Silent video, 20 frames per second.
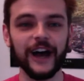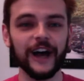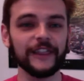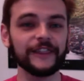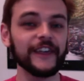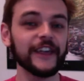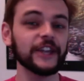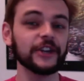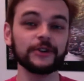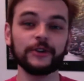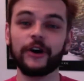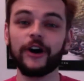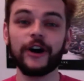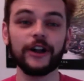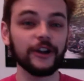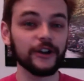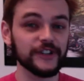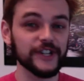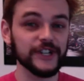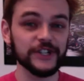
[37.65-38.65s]
Uh, thank you to
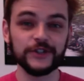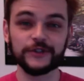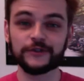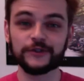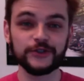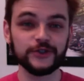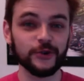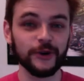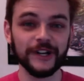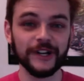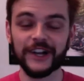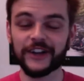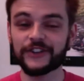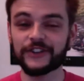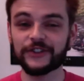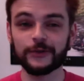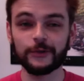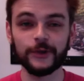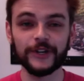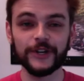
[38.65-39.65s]
all our teachers for joining
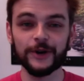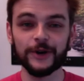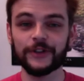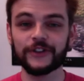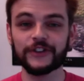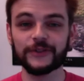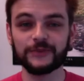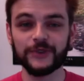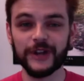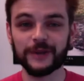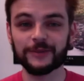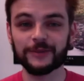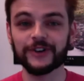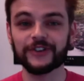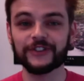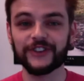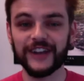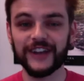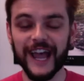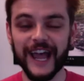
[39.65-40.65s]
us. We know that September
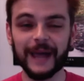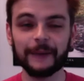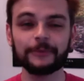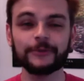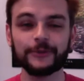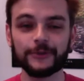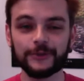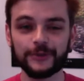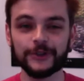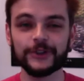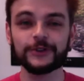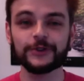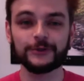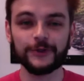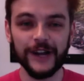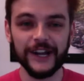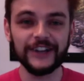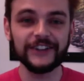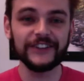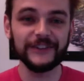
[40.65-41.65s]
is an absolutely
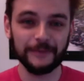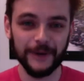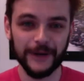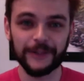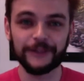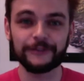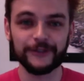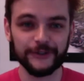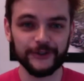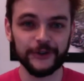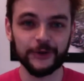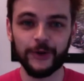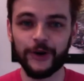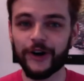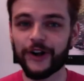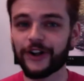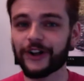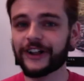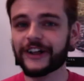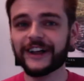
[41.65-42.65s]
crazy month for you
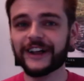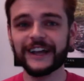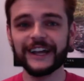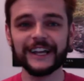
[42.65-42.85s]
all.